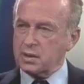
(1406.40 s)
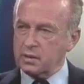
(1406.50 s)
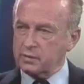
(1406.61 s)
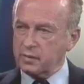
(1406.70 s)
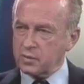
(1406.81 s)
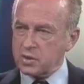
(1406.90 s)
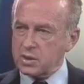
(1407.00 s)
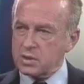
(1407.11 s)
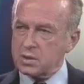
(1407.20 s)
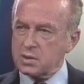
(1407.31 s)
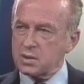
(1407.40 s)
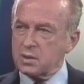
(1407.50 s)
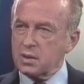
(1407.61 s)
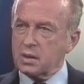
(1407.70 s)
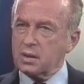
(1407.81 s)
and the
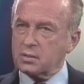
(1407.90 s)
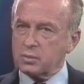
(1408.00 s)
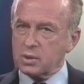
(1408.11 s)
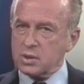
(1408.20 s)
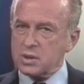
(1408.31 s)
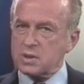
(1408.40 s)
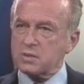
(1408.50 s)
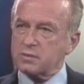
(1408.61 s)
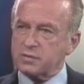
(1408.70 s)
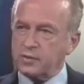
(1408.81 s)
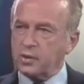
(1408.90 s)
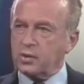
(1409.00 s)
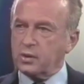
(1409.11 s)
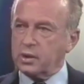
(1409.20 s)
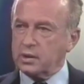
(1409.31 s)
Jordanians' air forces,
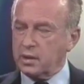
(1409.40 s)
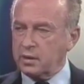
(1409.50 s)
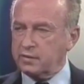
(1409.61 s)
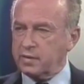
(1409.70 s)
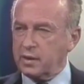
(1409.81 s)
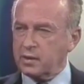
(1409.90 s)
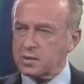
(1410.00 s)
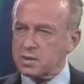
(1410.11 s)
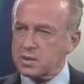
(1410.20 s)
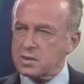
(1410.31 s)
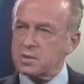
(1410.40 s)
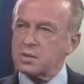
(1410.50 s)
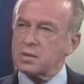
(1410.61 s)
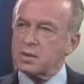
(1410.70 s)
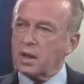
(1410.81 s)
it was
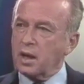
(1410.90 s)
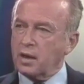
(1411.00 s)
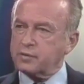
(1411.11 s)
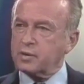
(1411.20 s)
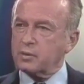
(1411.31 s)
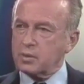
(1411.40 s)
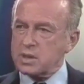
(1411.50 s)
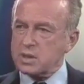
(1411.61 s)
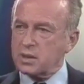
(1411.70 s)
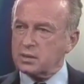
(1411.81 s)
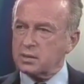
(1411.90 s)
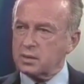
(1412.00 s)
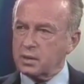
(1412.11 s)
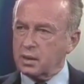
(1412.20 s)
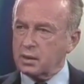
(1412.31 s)
4.5 hours
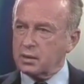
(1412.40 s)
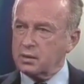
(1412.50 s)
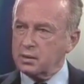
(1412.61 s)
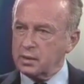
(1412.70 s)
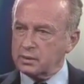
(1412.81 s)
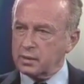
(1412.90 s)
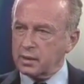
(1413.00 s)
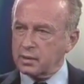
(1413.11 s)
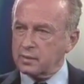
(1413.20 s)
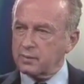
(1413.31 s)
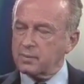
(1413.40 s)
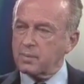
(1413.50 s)
after we started